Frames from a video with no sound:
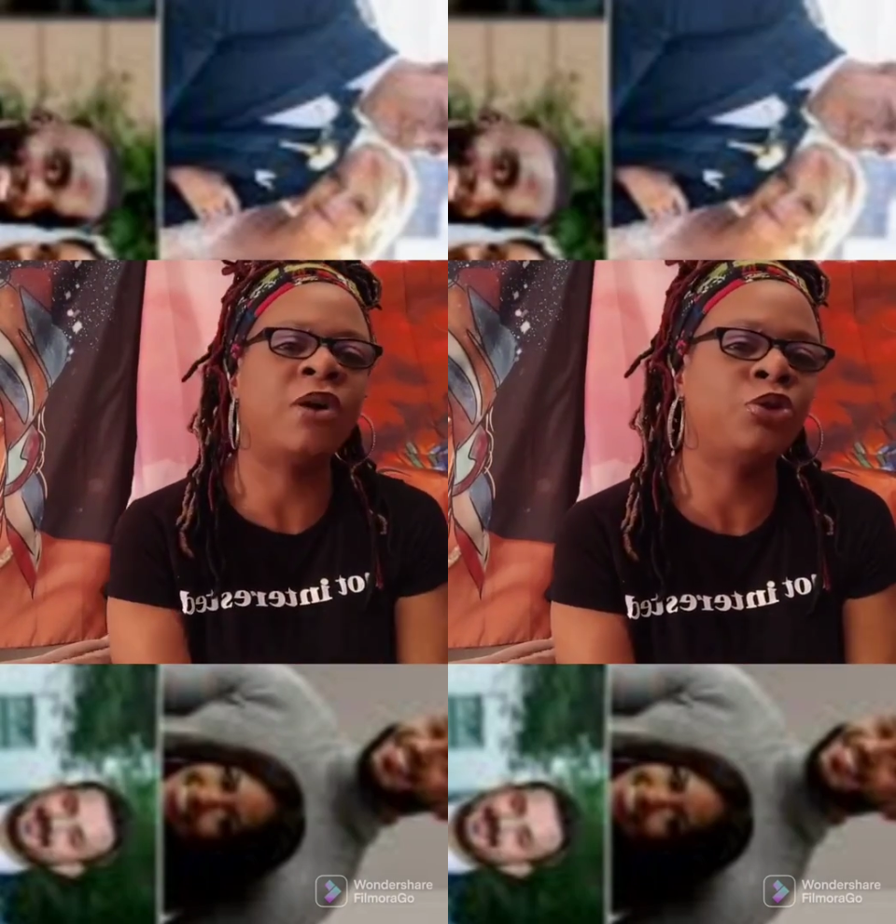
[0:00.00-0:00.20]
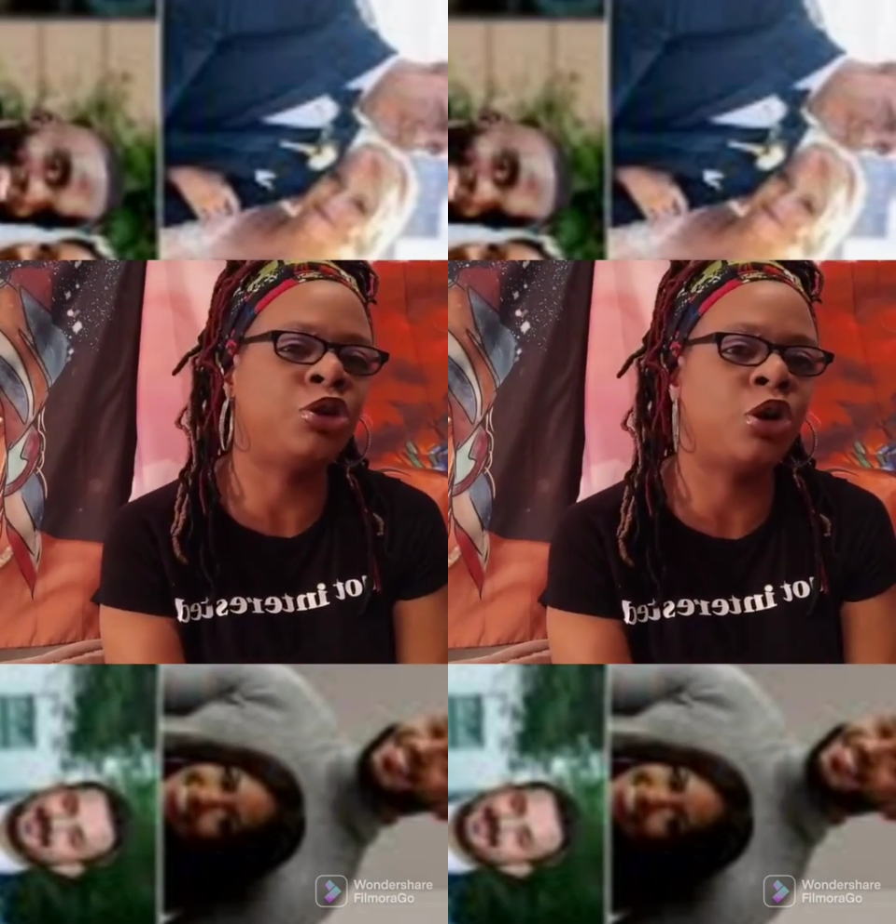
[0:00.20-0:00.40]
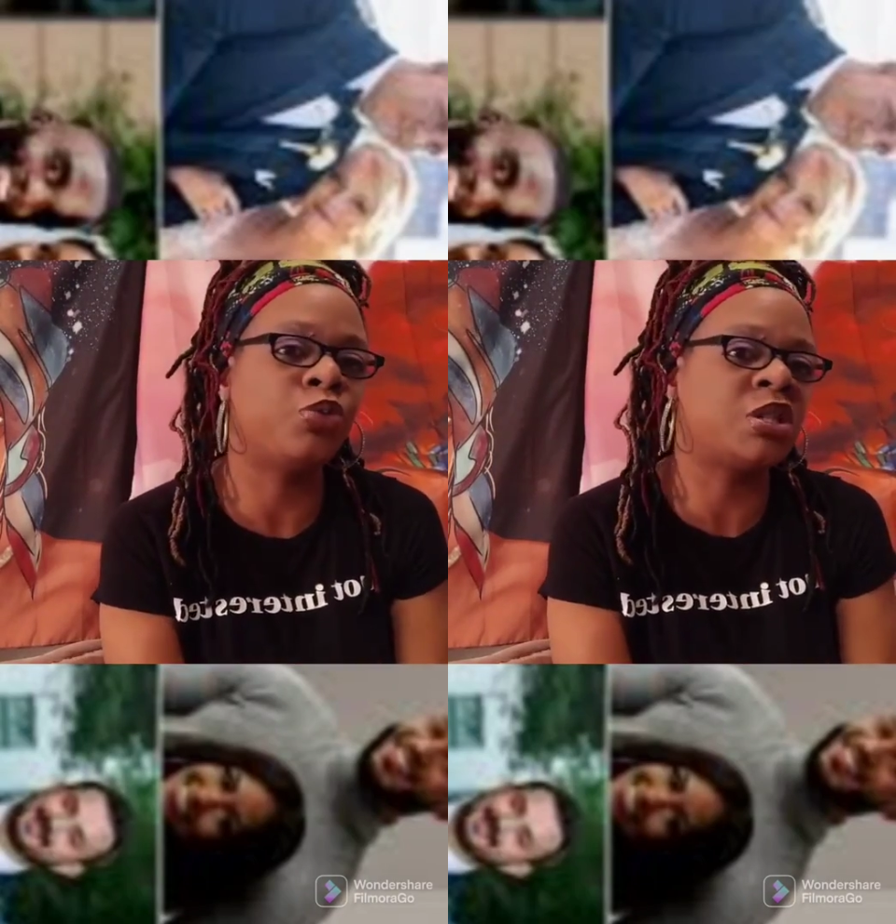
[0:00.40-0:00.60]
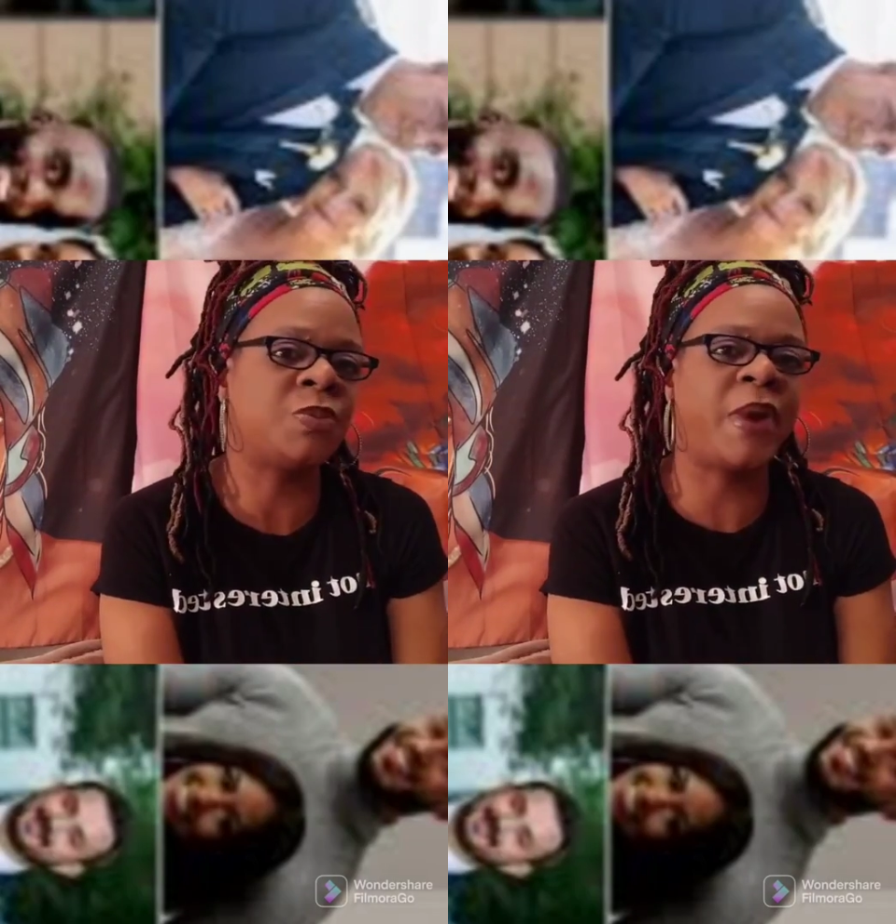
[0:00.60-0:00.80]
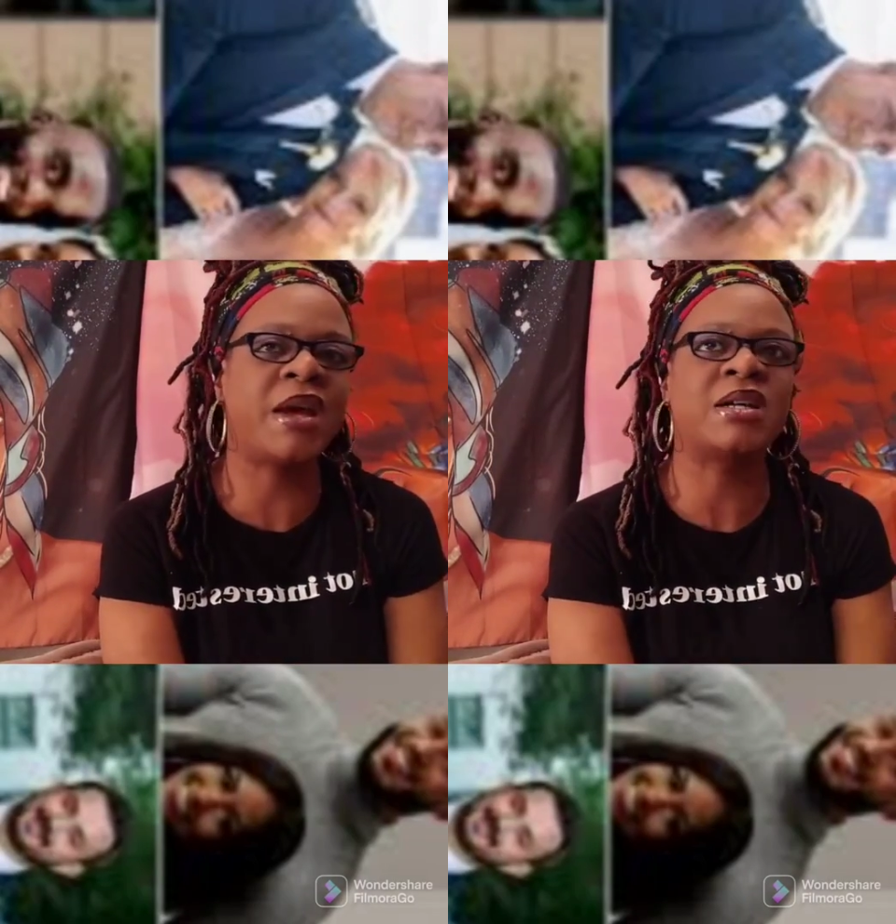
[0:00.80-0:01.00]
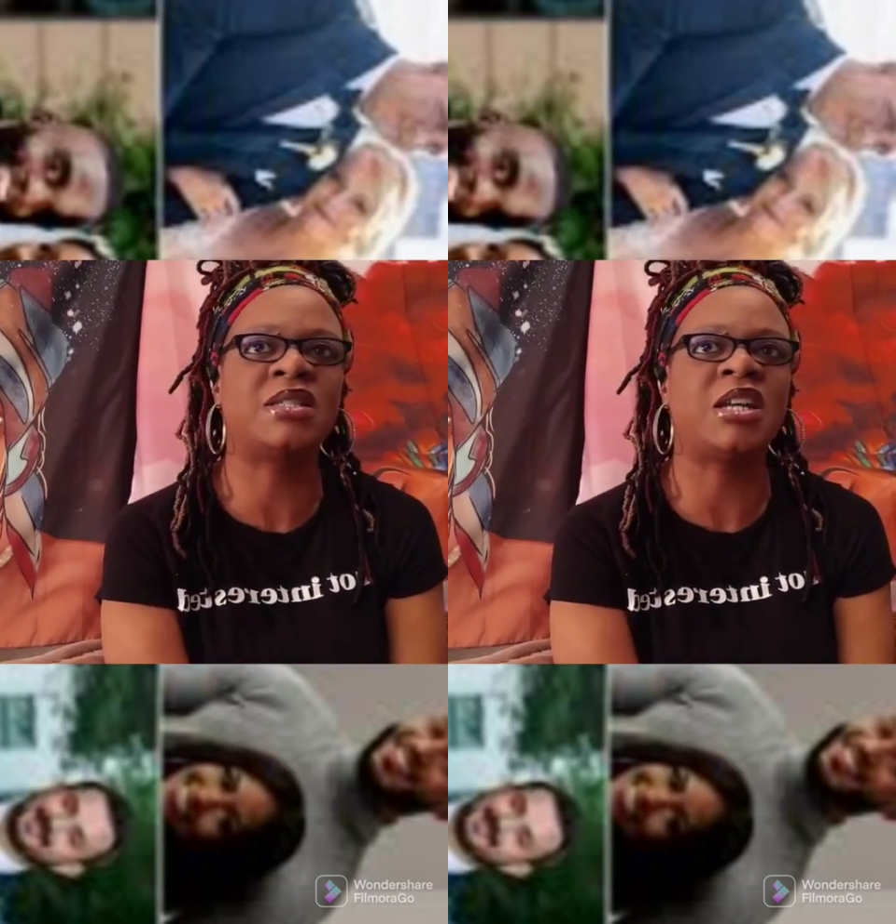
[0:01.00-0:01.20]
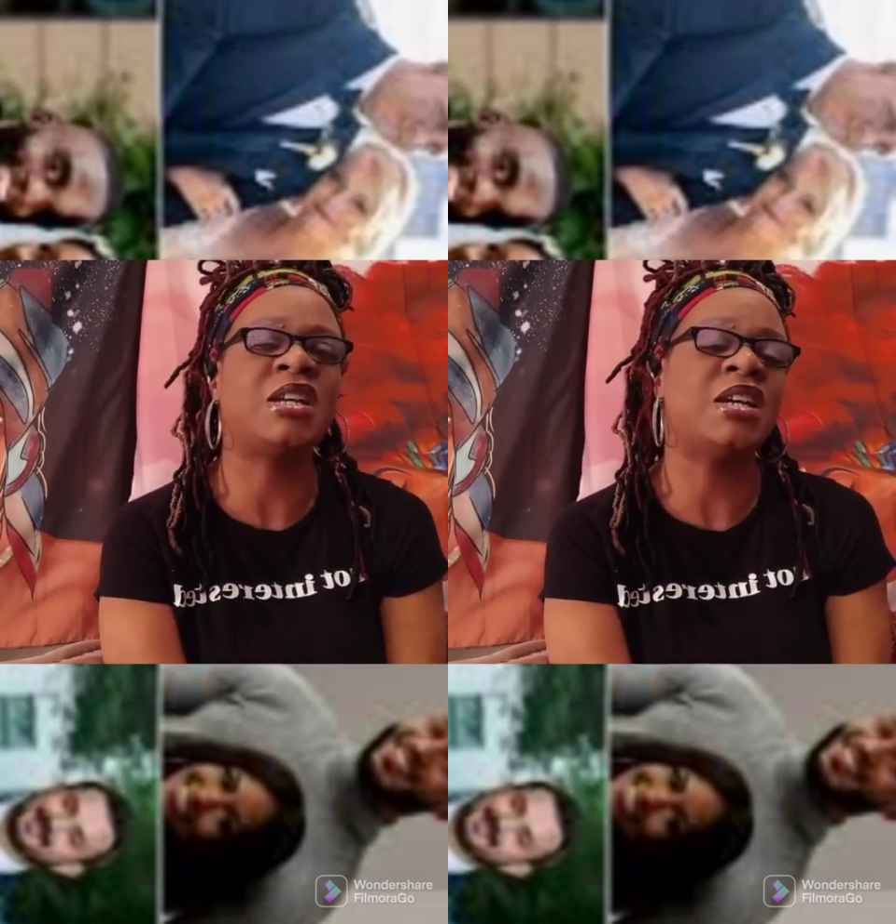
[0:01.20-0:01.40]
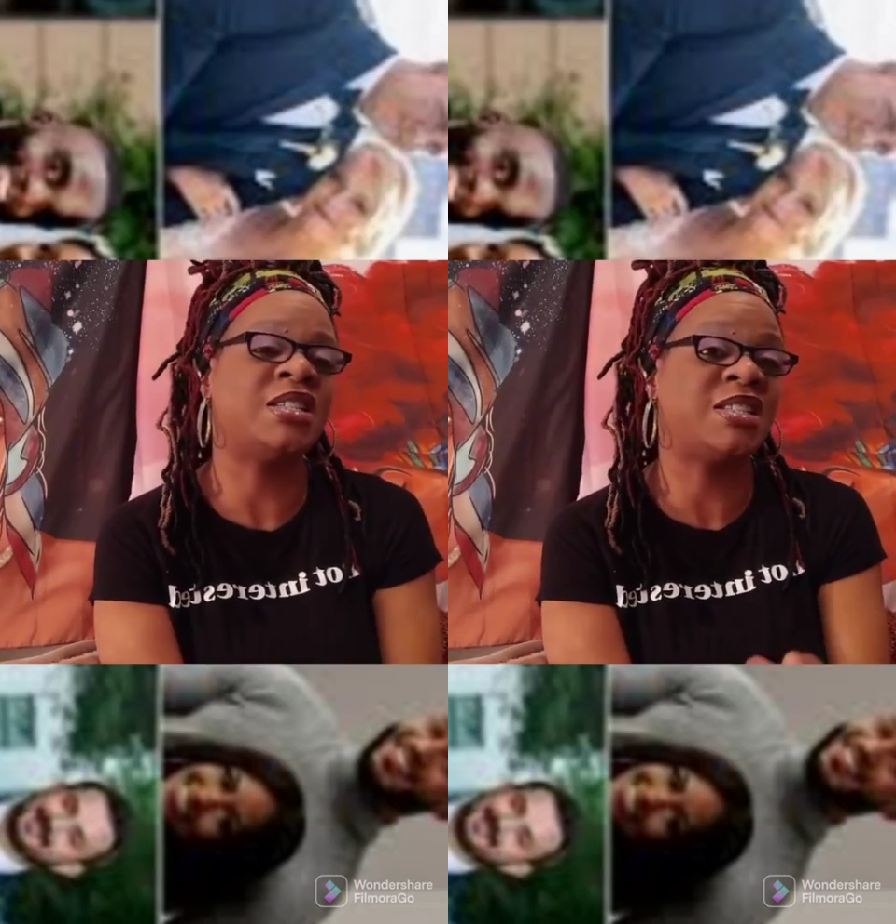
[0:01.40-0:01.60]
respect Katina
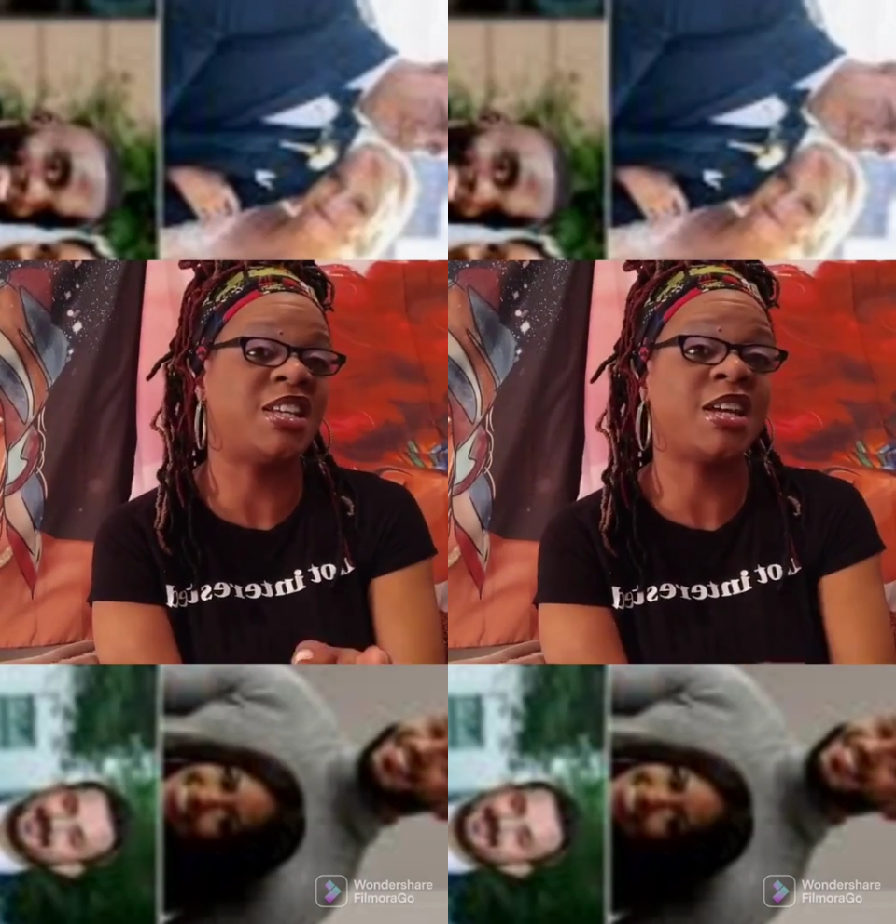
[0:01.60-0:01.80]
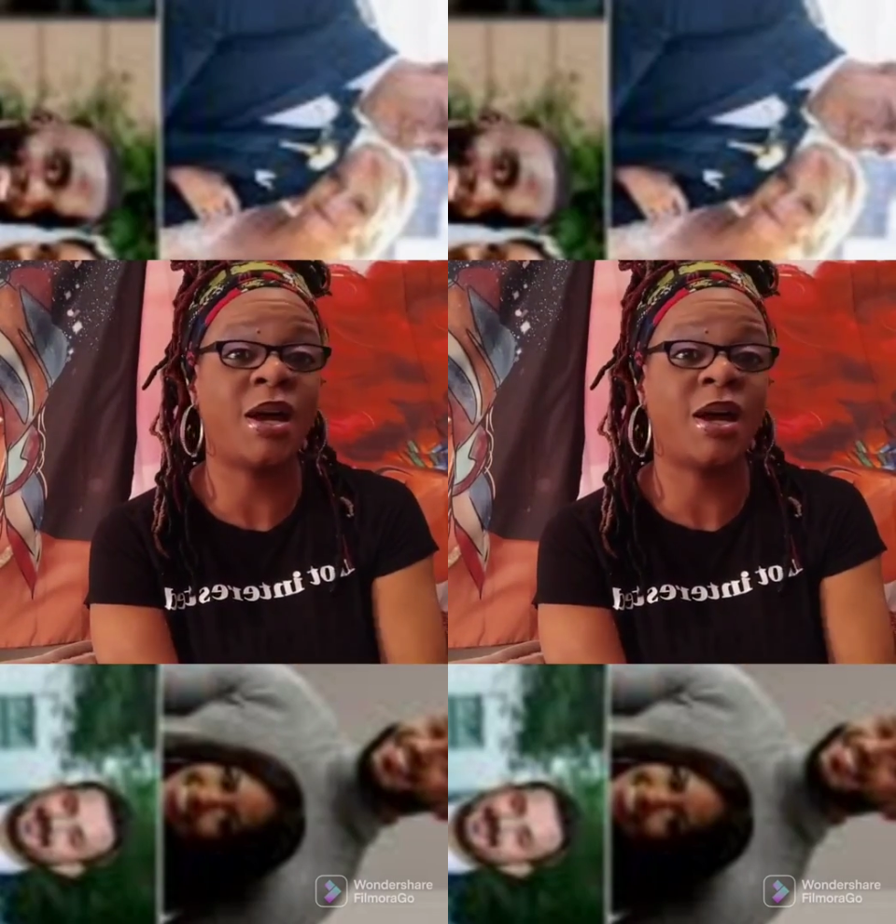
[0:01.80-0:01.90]
and sticking